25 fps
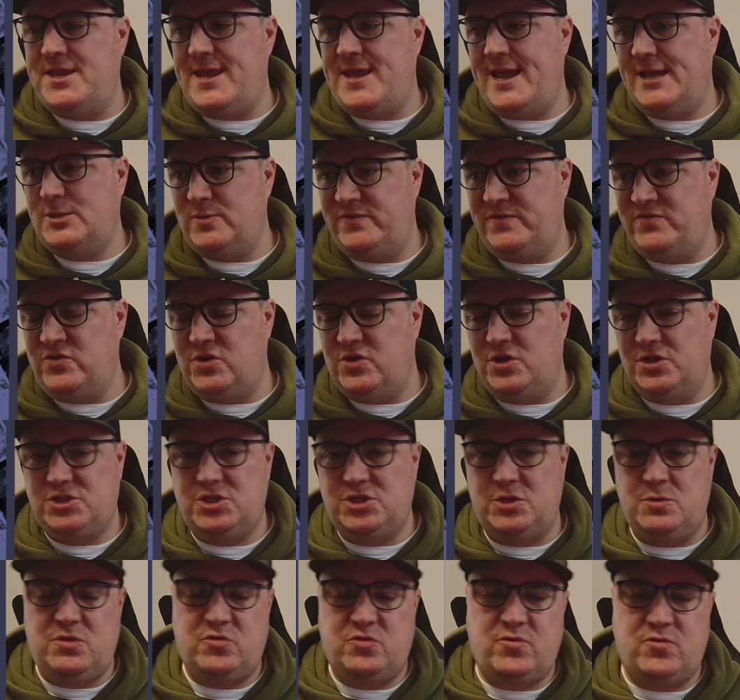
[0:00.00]
And yes, we've got a
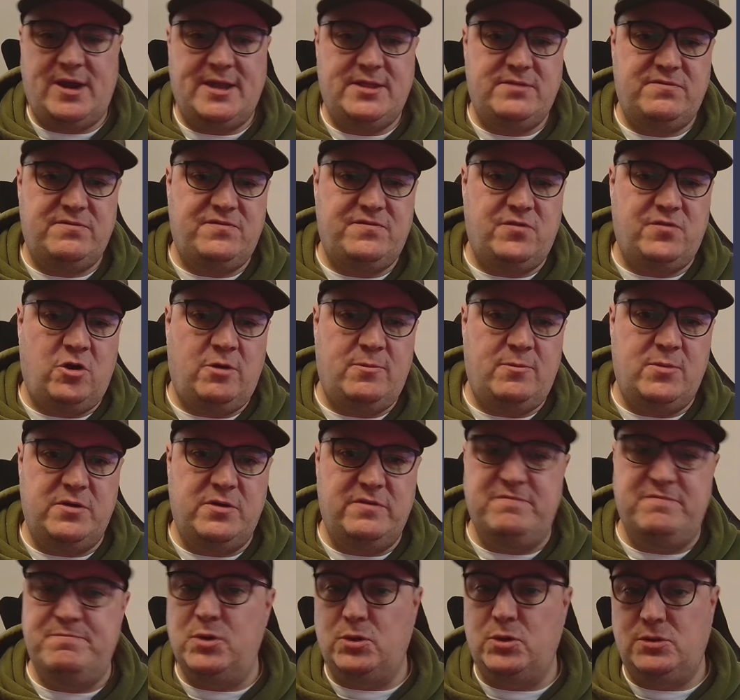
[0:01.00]
2 threat in the form
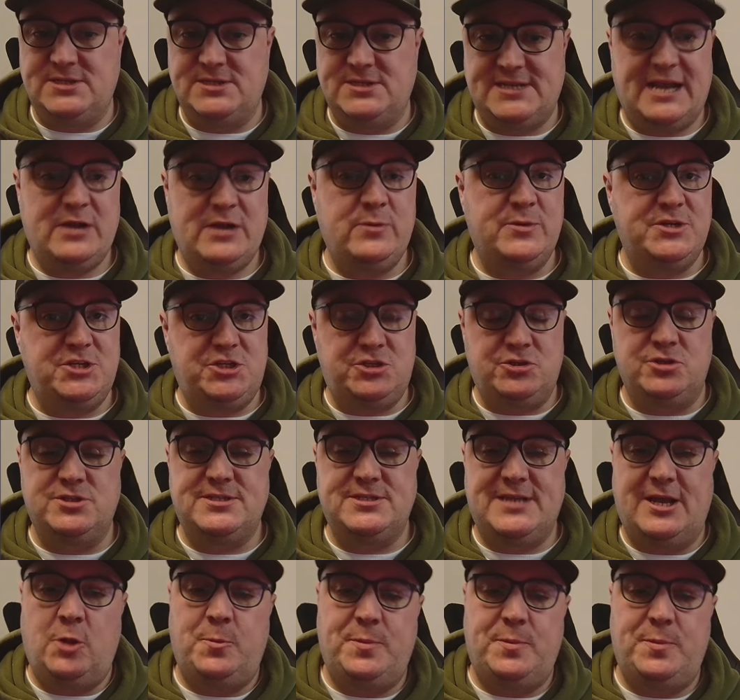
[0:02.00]
of Bullseye, which
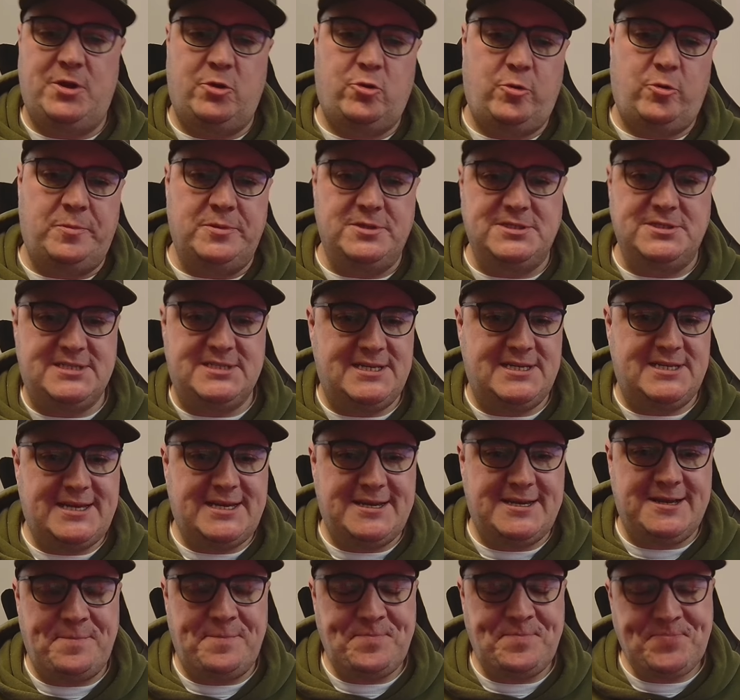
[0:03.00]
does help in Criminal
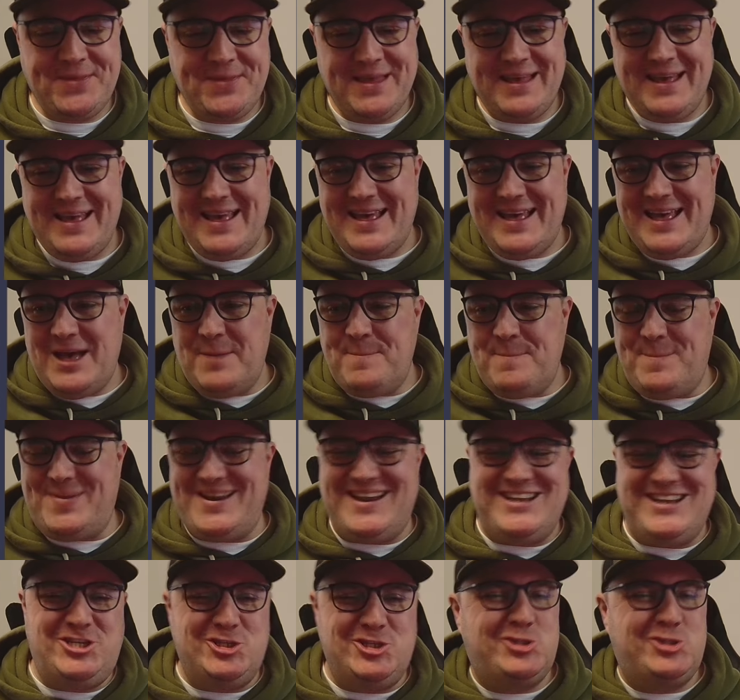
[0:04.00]
Syndicate,
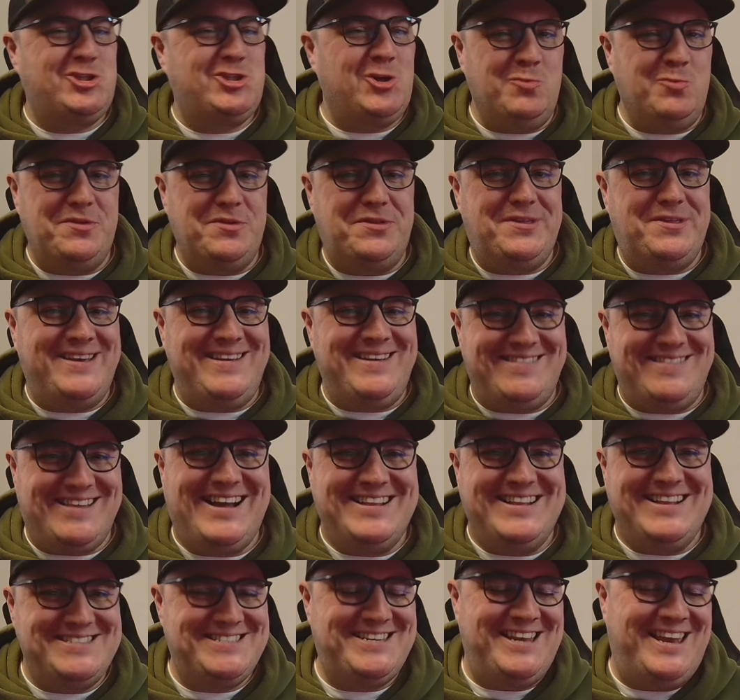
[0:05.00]
but I just don't think
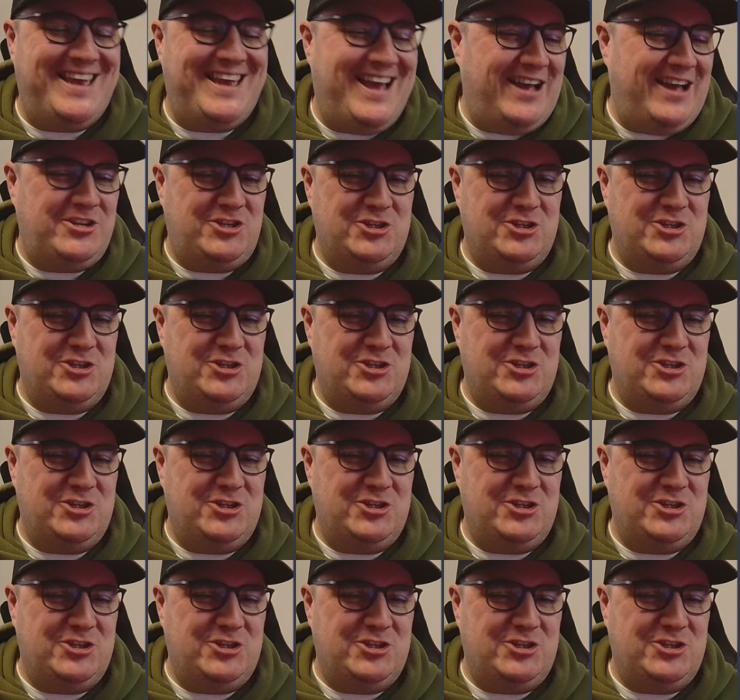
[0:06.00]
that's it.